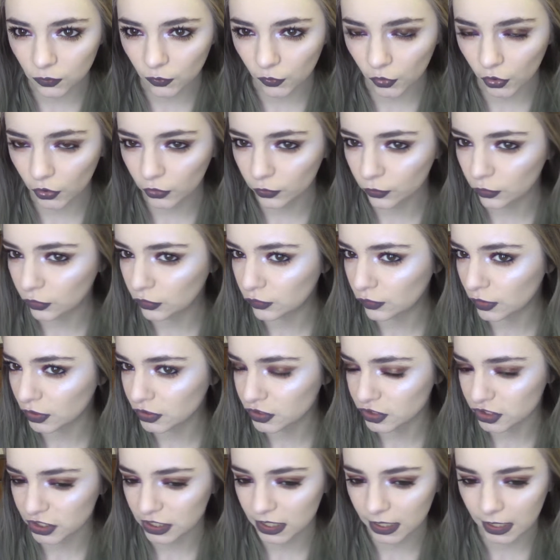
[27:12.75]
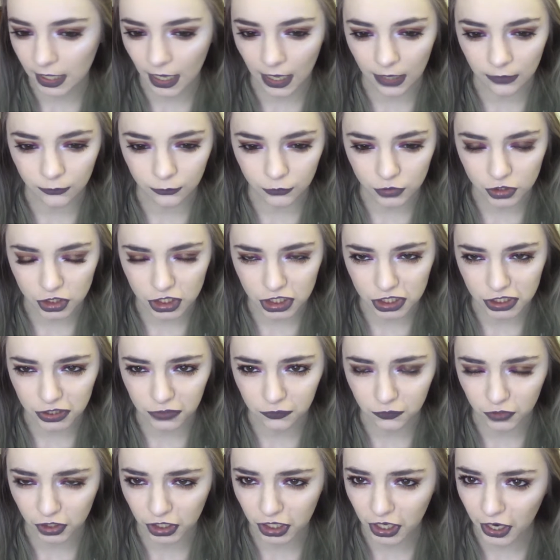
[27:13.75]
We've gone all grungy again, which is a
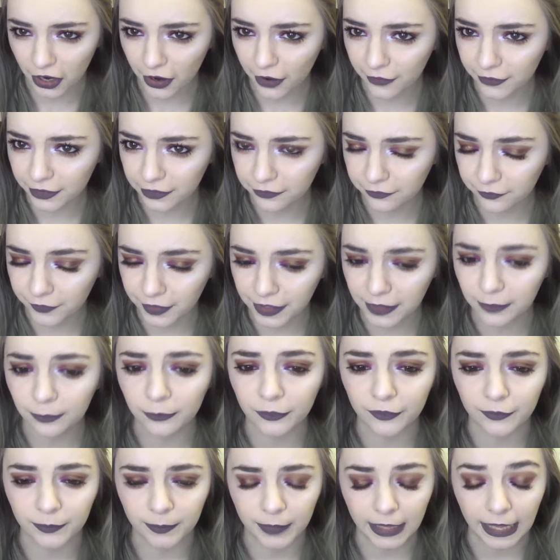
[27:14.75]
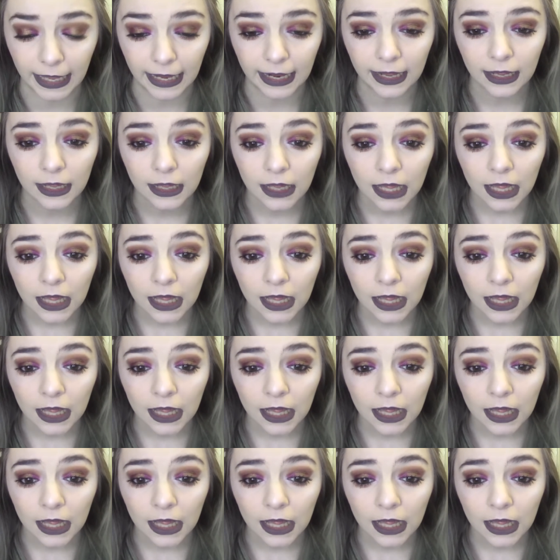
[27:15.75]
recurring theme with me,